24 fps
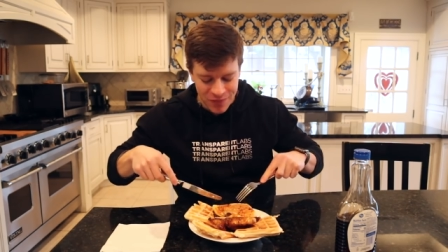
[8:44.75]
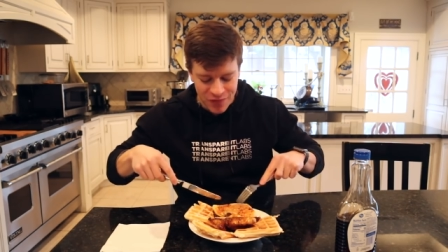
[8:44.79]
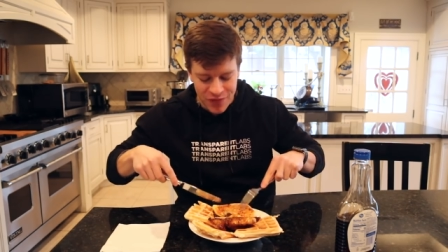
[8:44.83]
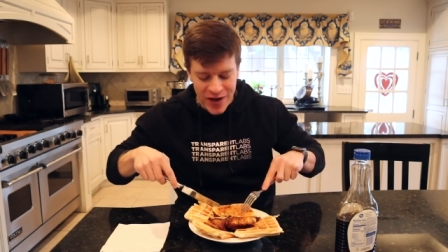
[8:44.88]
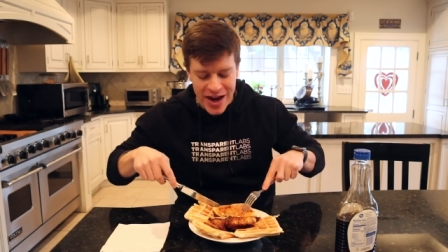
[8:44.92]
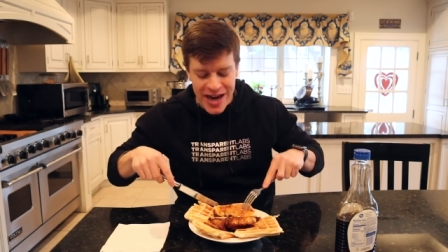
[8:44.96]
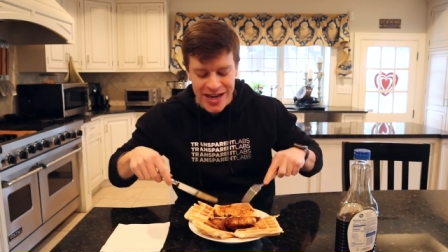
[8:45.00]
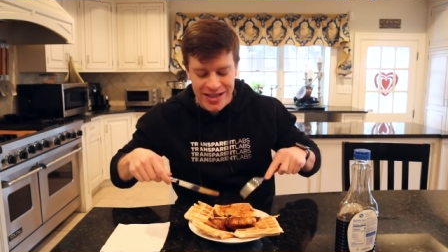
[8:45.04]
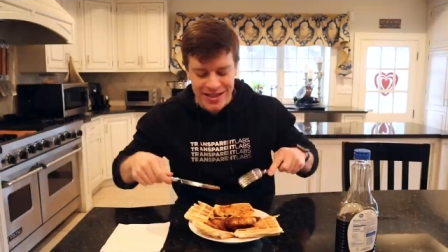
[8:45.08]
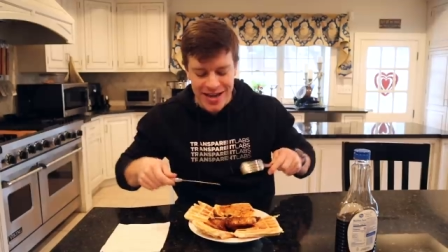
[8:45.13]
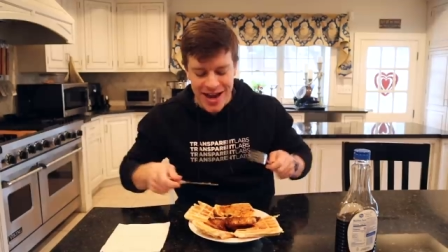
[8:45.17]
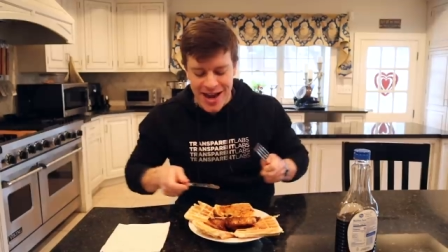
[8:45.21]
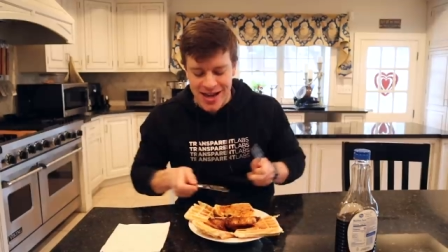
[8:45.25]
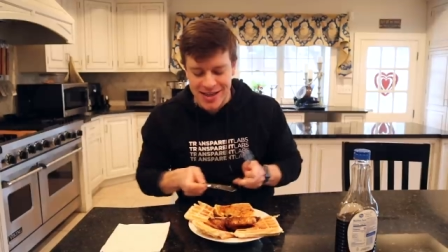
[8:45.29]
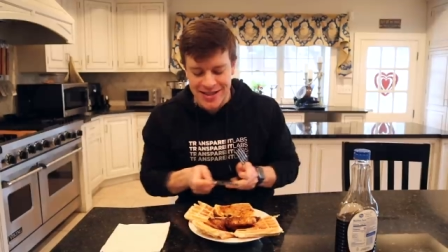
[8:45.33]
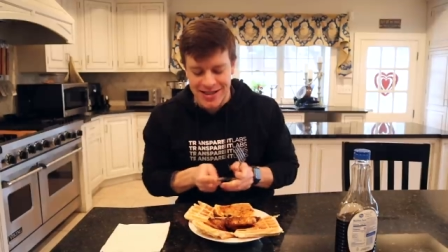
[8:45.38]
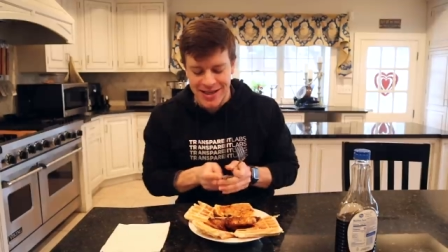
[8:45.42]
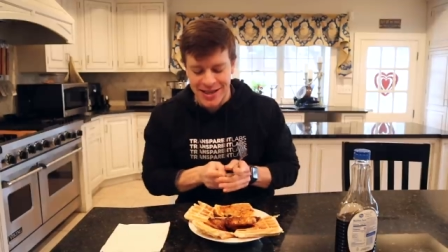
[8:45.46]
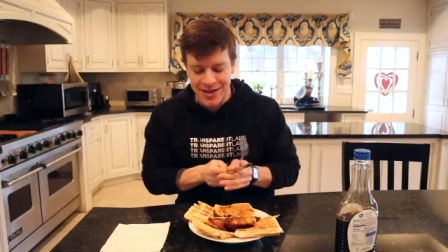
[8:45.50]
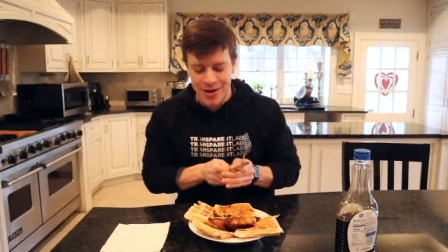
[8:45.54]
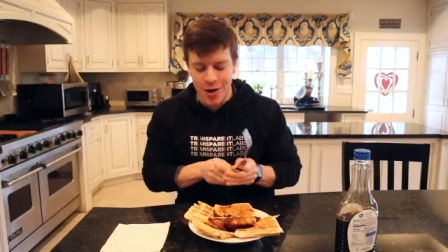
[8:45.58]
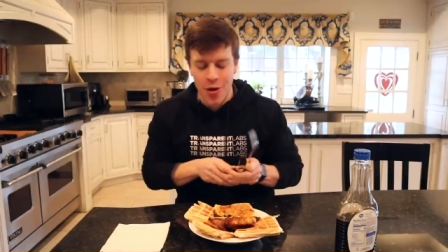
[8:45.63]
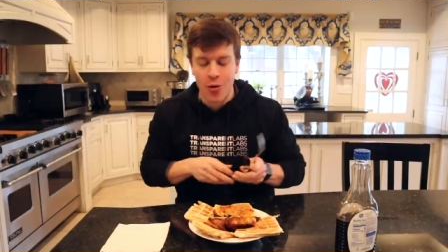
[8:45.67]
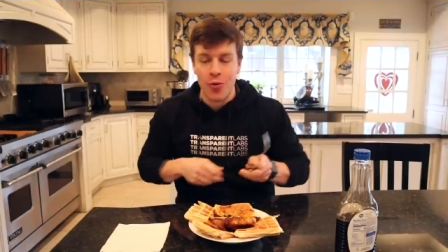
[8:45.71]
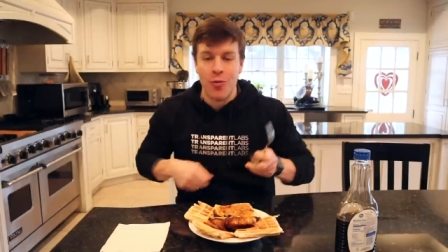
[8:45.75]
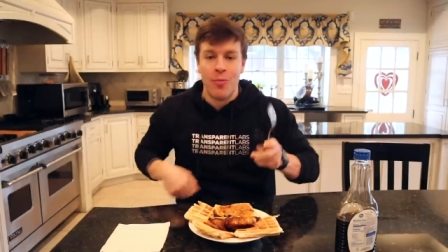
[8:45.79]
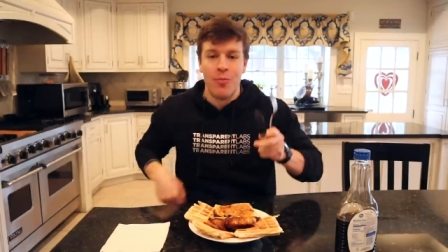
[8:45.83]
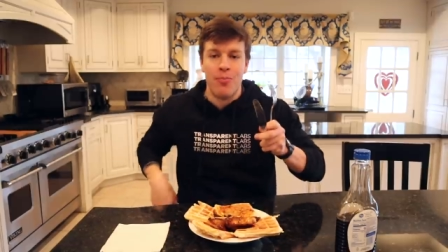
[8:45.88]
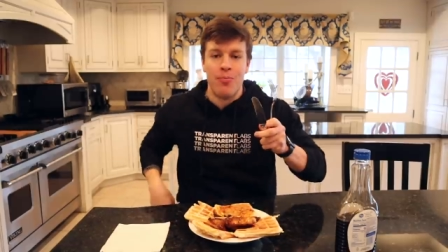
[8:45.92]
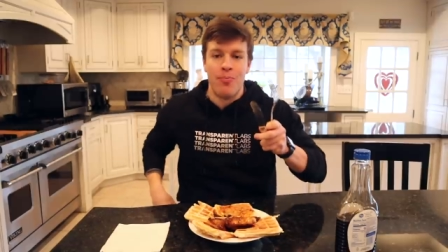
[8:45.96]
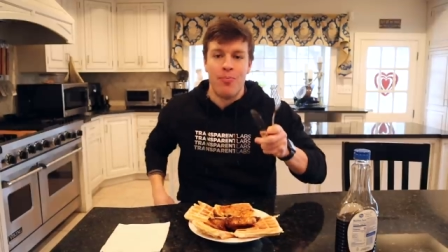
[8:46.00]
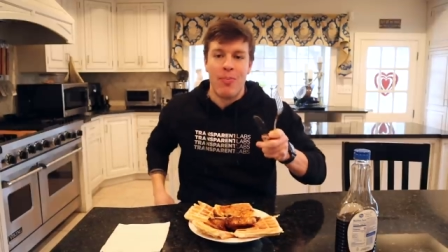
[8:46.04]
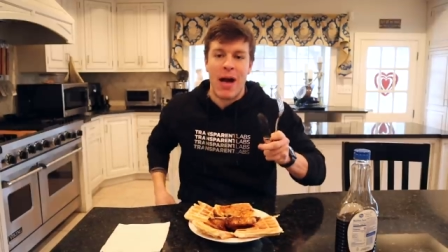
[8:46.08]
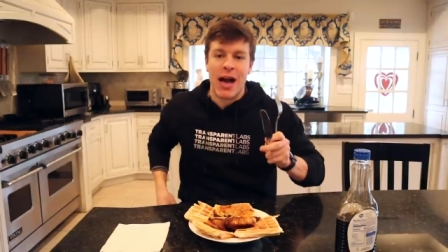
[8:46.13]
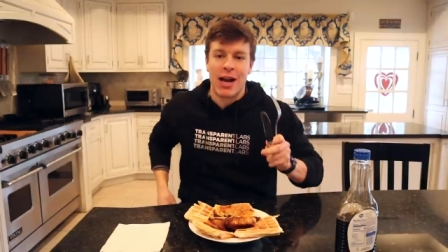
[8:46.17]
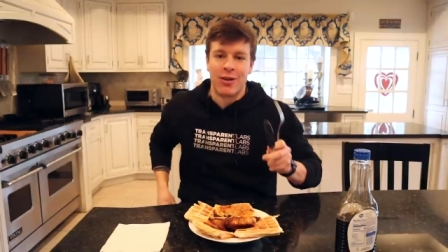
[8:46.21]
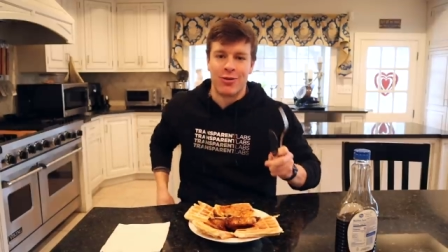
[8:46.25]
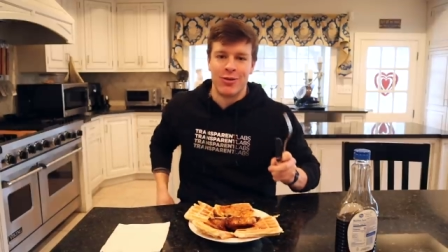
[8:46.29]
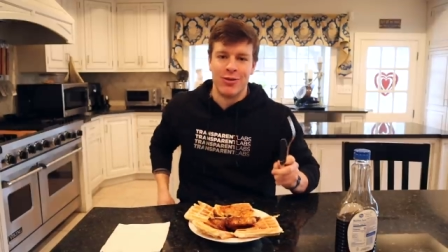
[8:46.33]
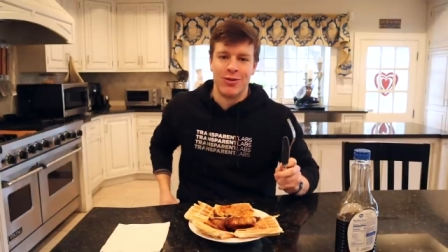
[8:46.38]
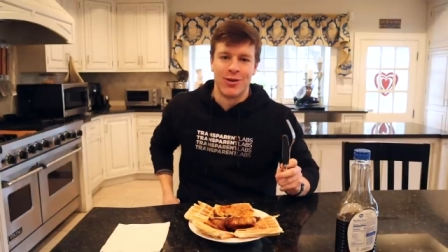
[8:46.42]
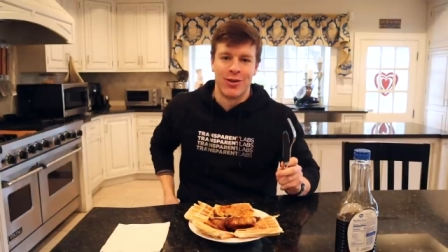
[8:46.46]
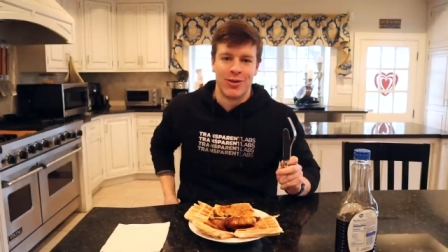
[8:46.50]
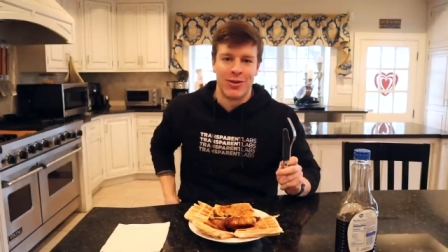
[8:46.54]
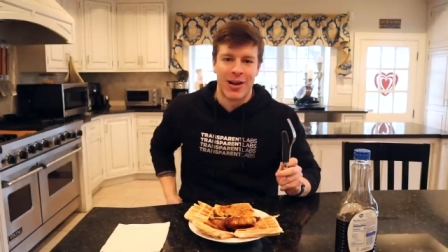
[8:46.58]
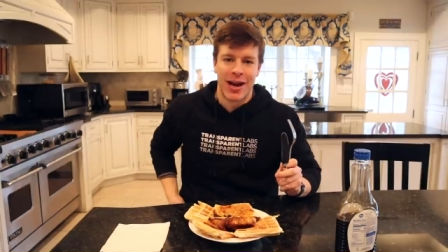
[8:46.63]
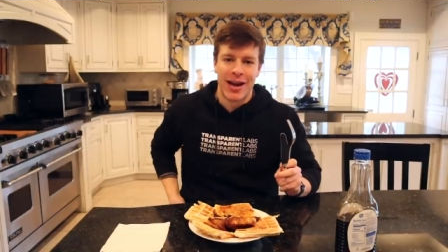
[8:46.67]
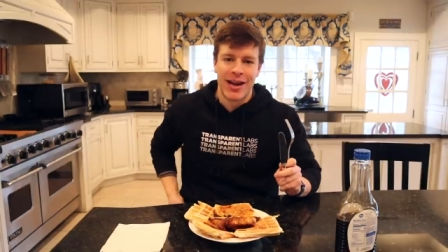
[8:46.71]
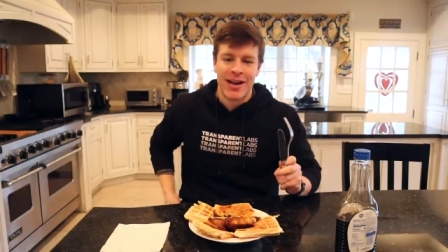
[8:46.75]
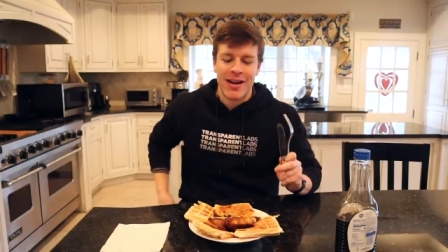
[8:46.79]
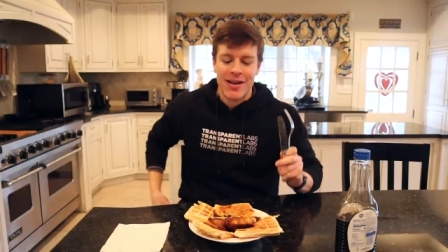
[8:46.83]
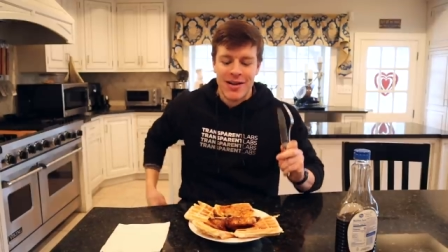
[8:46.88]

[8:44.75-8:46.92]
fantastic. Oh, macros, okay.